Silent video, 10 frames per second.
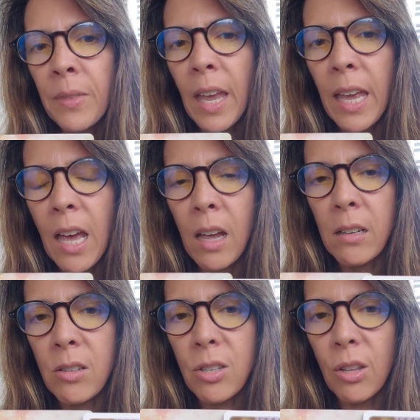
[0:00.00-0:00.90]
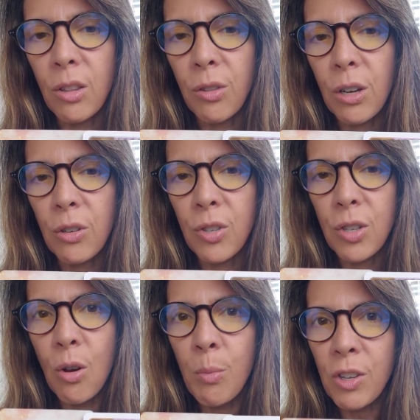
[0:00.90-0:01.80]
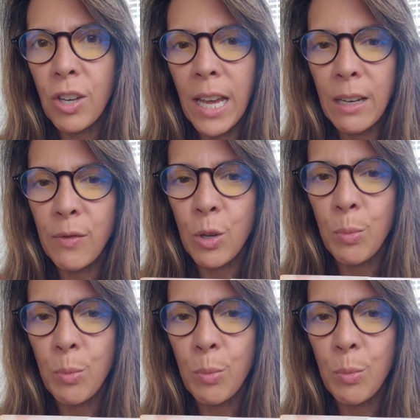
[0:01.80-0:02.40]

and there's so much ahead of you,